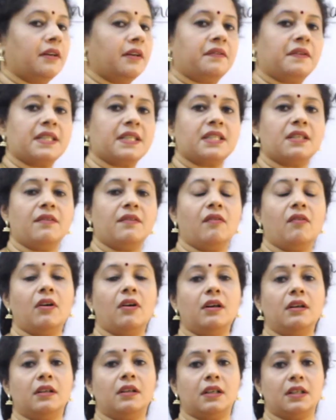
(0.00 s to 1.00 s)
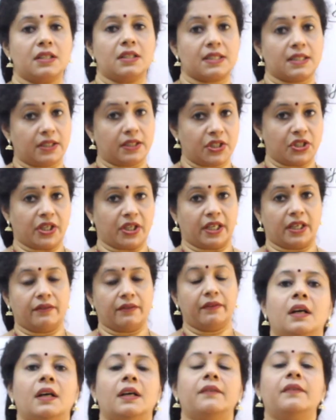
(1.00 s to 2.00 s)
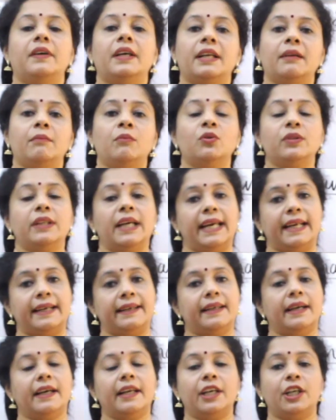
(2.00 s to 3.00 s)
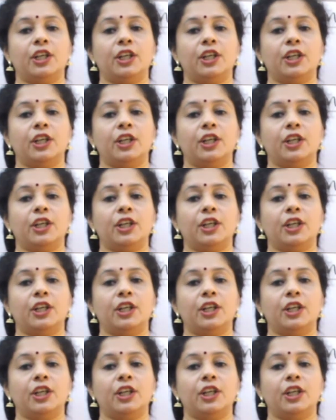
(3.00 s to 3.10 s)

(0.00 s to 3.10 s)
first of all, surgery. We remove the entire